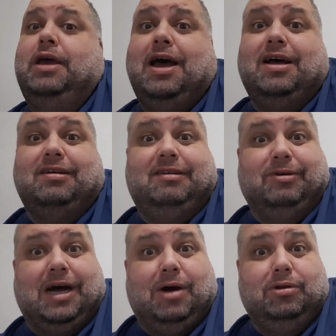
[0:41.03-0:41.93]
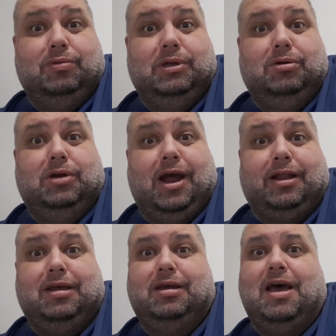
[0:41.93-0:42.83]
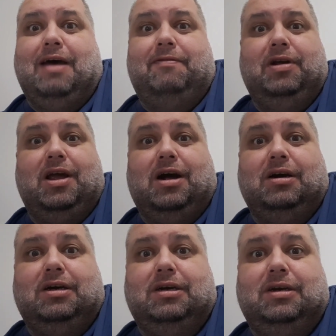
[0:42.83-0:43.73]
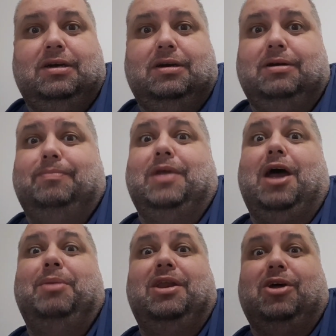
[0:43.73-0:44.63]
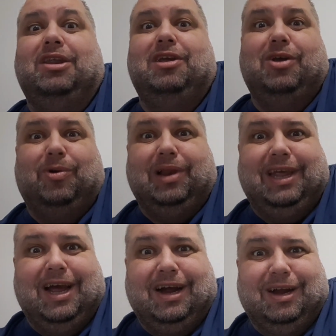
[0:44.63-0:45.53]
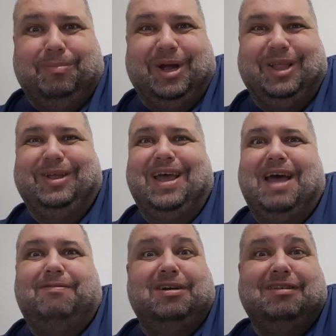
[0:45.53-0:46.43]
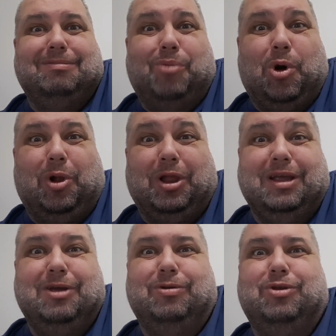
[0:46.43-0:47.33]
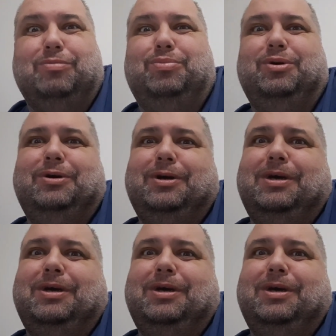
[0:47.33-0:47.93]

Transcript: Yeah, so how do we do that? Every young, not only young, but every small YouTube